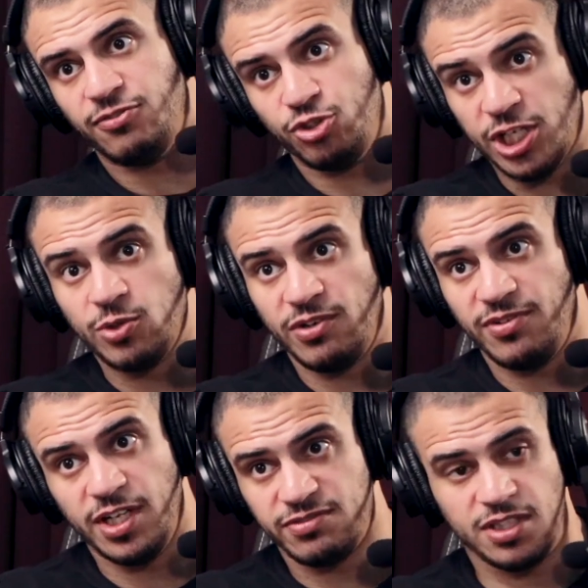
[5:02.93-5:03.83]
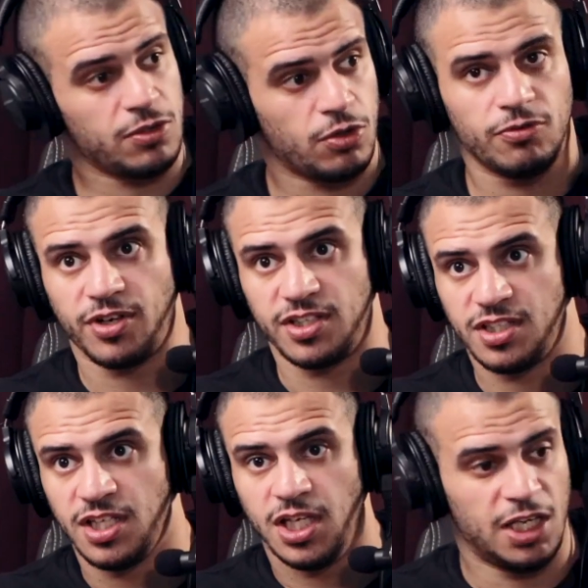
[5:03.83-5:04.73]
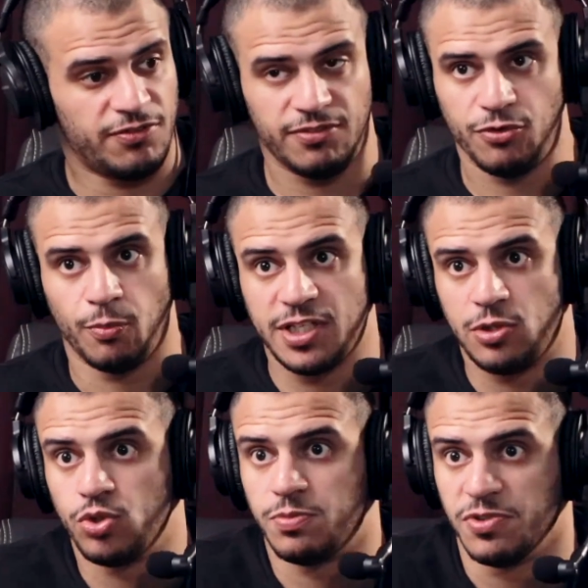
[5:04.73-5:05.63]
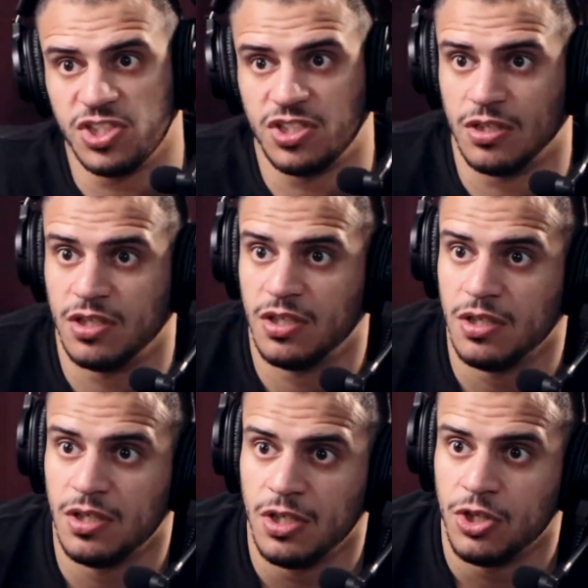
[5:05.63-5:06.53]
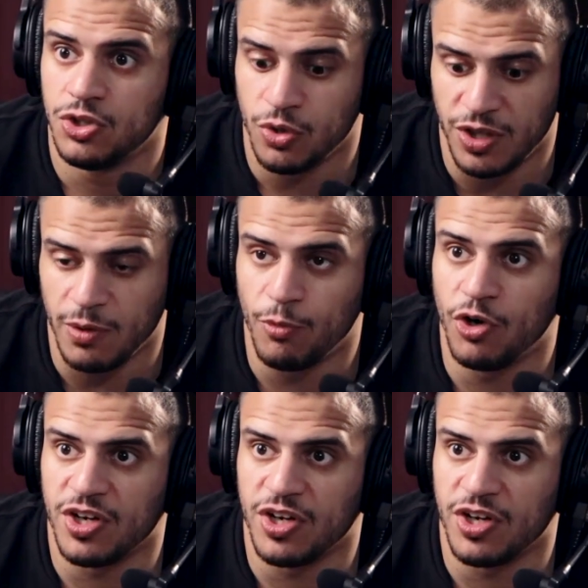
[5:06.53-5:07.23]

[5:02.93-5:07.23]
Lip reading: If you genuinely believe there, go for it. Even if you might lose position. So they're more